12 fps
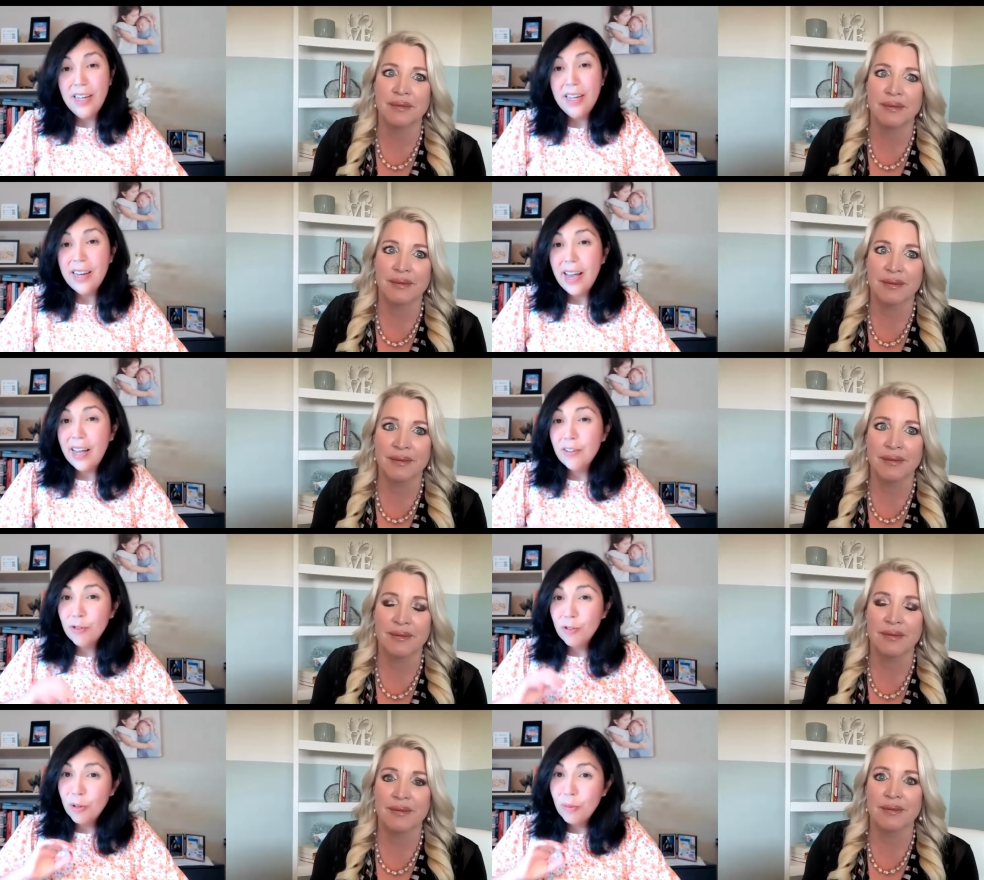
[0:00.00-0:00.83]
Speaker 1: and
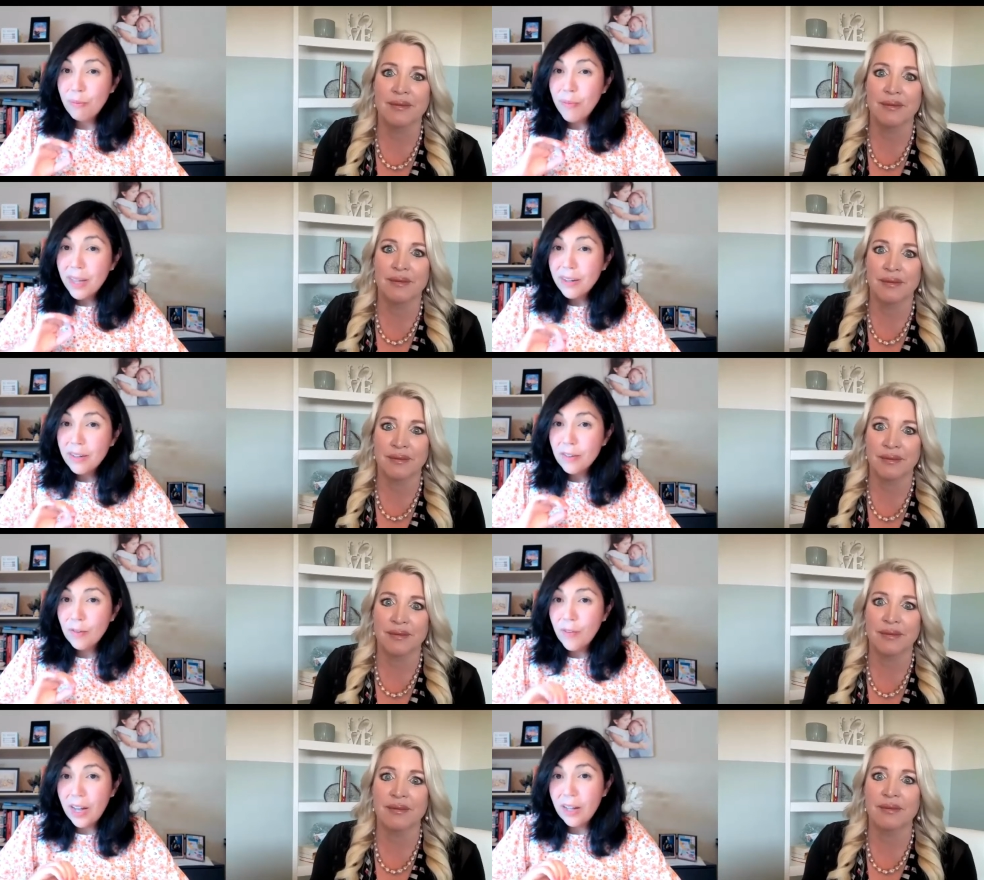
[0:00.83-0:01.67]
adds
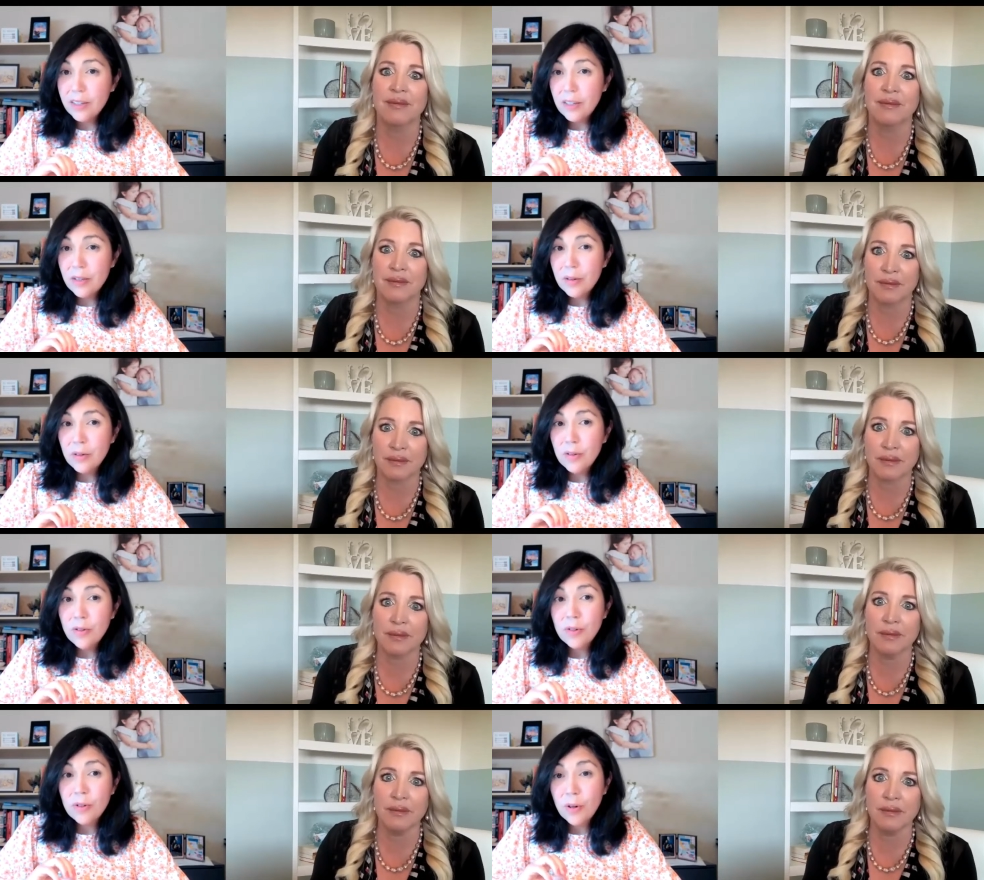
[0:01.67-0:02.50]
tremendous value
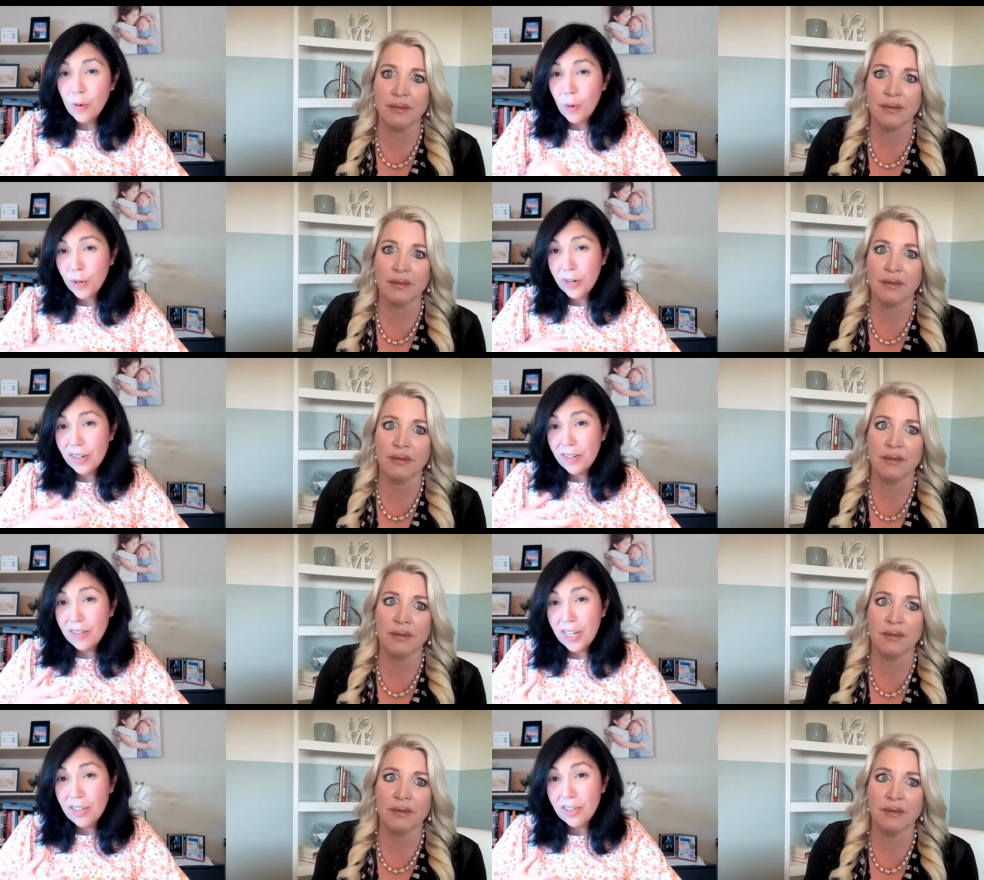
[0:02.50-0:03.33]
to her
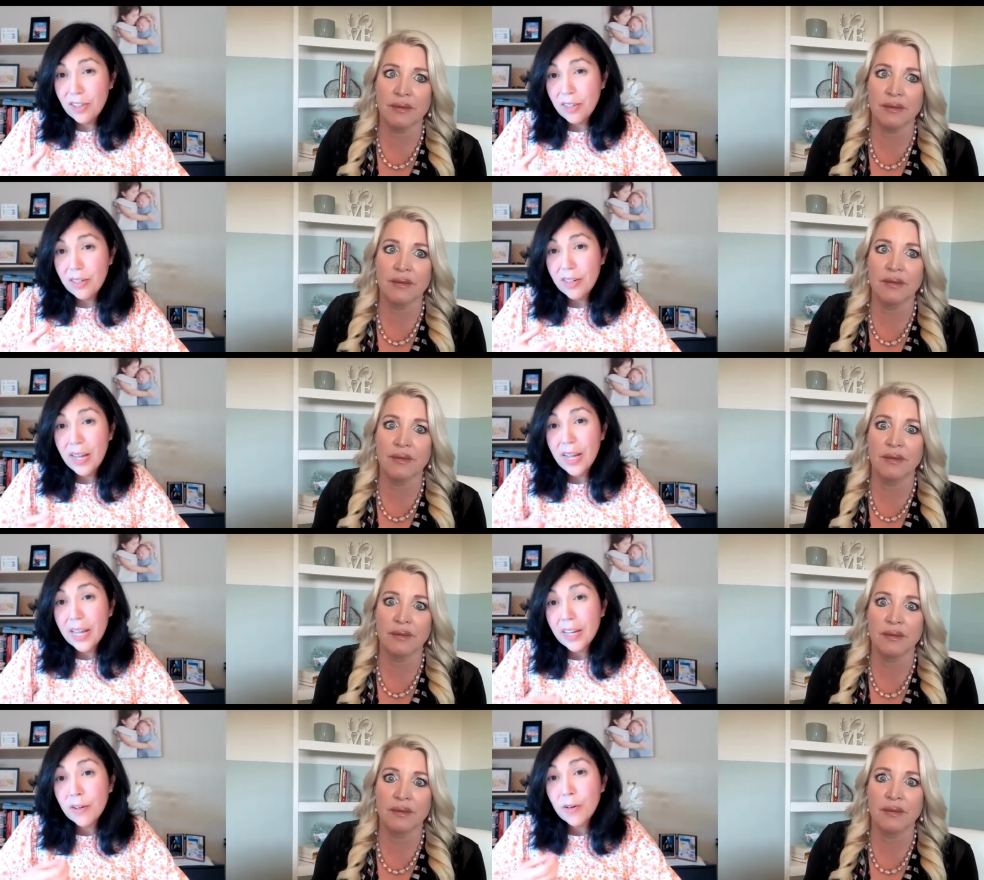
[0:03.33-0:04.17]
organization
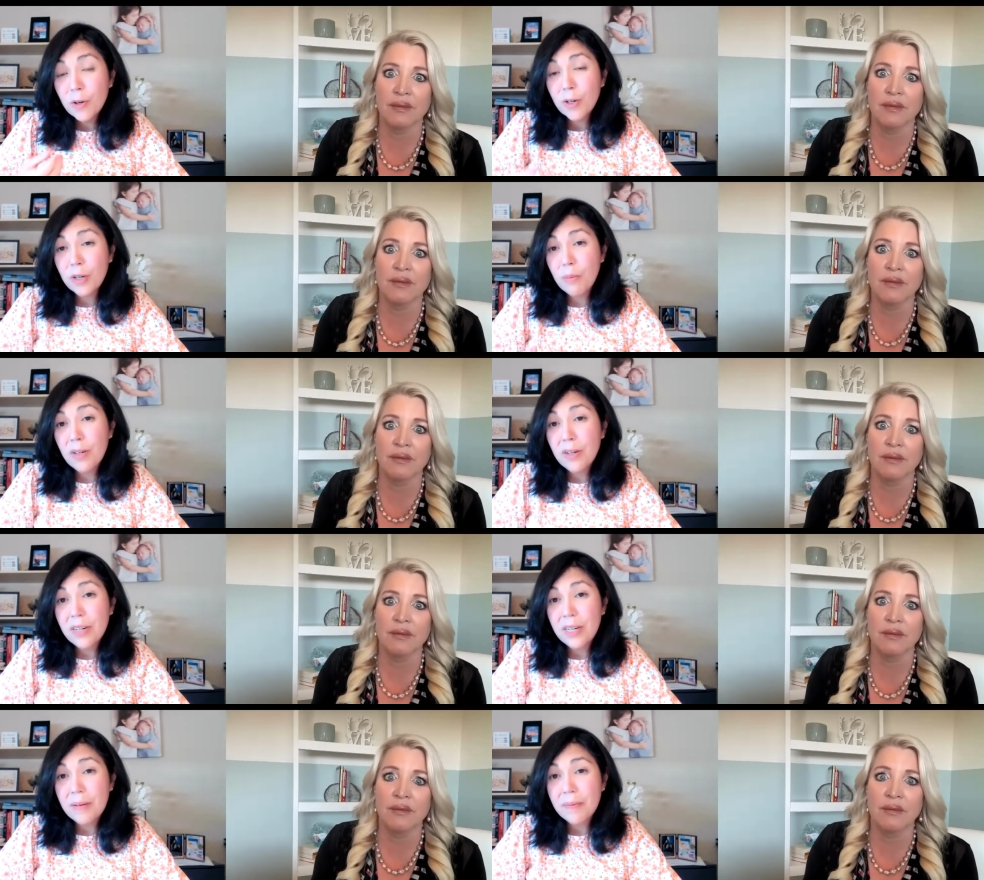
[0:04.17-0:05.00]
and her
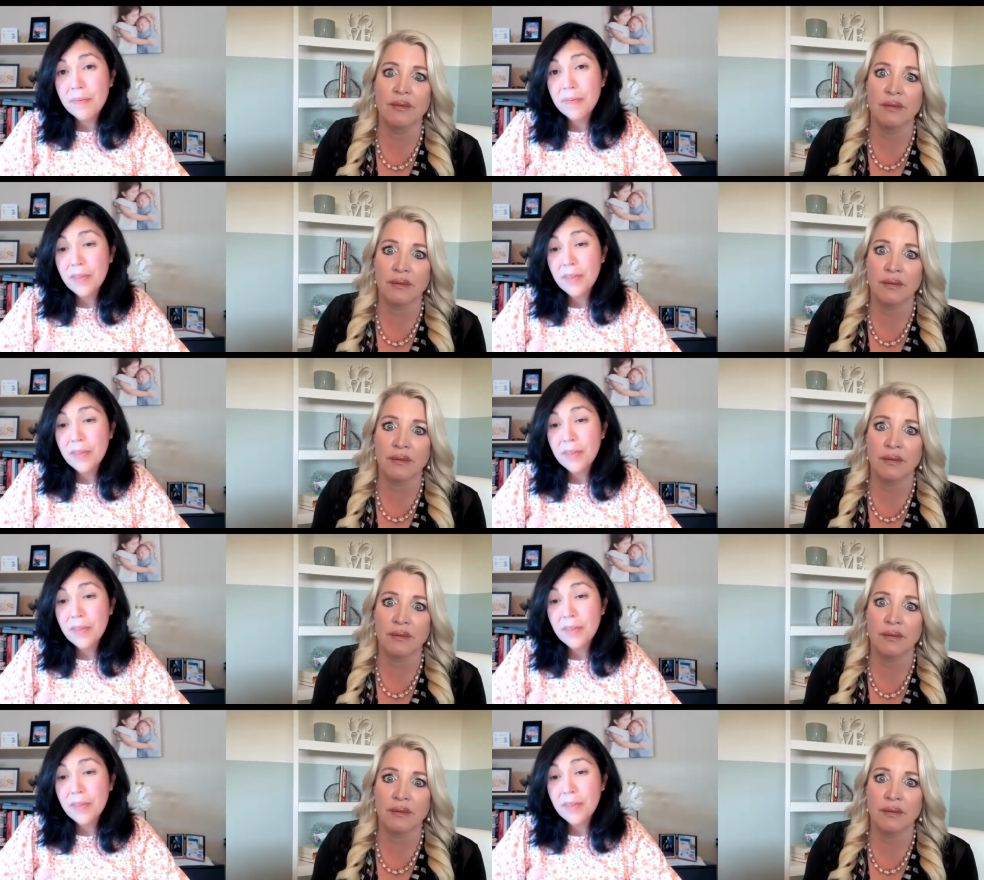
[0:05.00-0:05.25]
community.